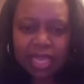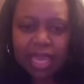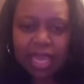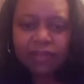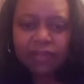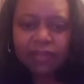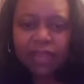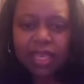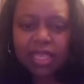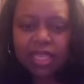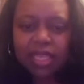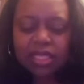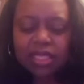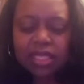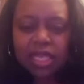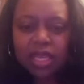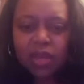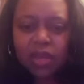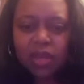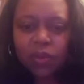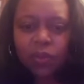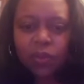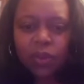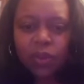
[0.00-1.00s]
and
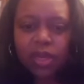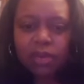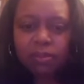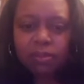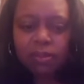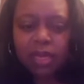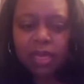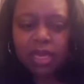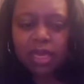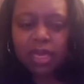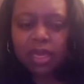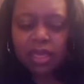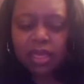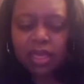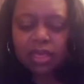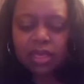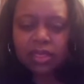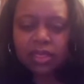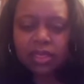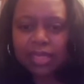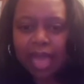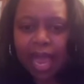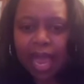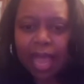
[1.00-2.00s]
savings, when
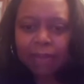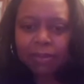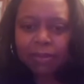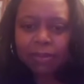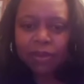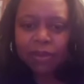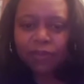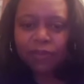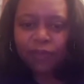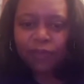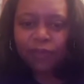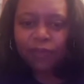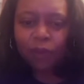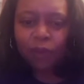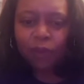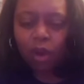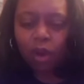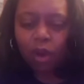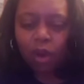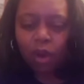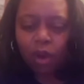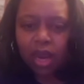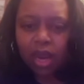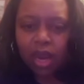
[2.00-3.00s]
men die
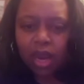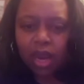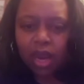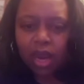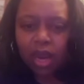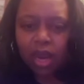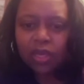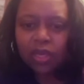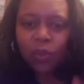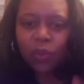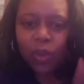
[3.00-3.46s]
before us,